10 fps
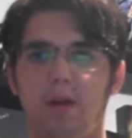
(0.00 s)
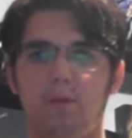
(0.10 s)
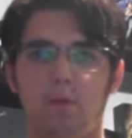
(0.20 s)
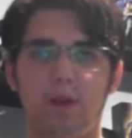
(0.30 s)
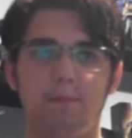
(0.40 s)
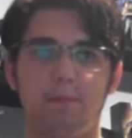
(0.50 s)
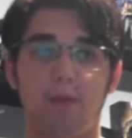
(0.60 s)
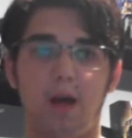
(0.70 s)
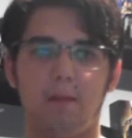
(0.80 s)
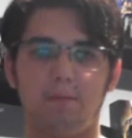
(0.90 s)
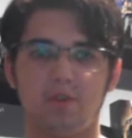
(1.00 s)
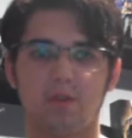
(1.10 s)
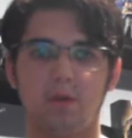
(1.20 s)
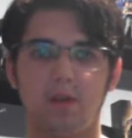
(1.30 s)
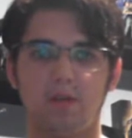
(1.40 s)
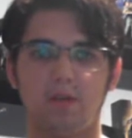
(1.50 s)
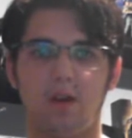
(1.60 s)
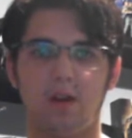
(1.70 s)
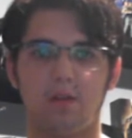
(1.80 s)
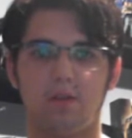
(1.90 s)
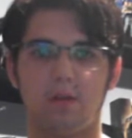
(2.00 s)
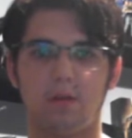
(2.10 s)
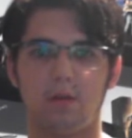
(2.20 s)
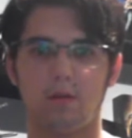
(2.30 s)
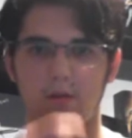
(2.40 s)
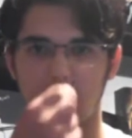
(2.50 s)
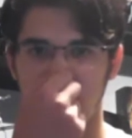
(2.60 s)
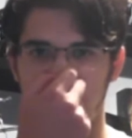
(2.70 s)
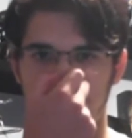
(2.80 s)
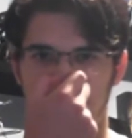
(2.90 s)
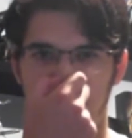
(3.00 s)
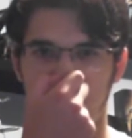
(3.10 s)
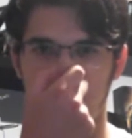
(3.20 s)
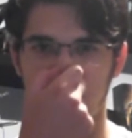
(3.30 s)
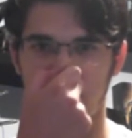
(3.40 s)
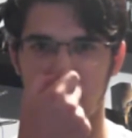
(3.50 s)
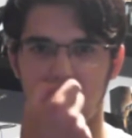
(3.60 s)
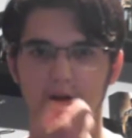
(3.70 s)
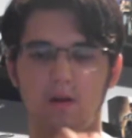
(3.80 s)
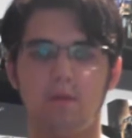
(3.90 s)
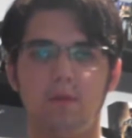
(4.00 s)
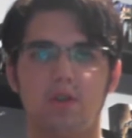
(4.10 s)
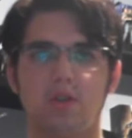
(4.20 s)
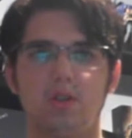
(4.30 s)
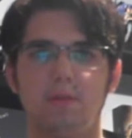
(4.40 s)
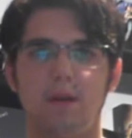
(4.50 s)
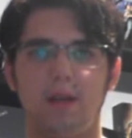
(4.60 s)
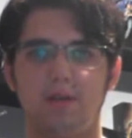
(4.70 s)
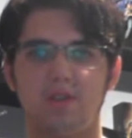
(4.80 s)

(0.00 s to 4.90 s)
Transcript: Joss Whedon decided to cut that, which to me